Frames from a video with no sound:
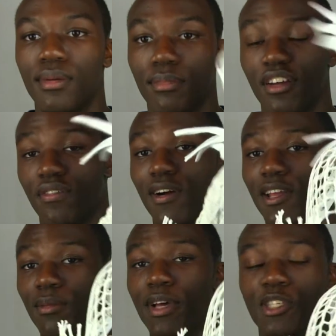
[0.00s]
By far
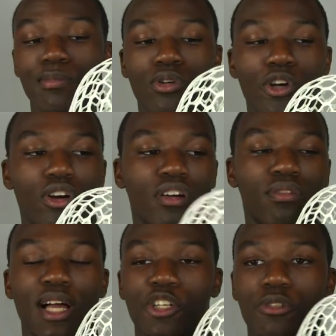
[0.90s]
the best pro of
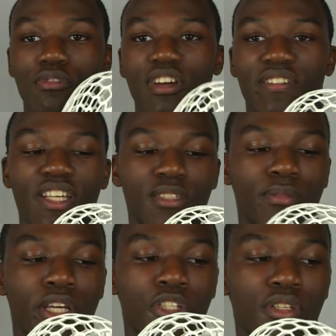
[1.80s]
Laxroom 5X
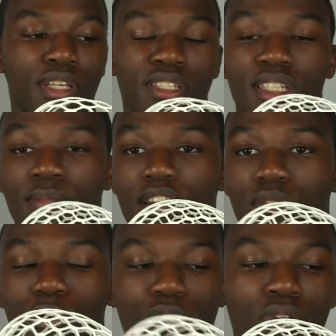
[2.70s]
mesh is the amount of
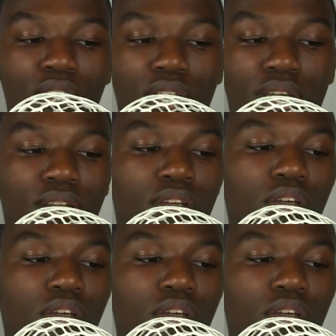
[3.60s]
hold you can get.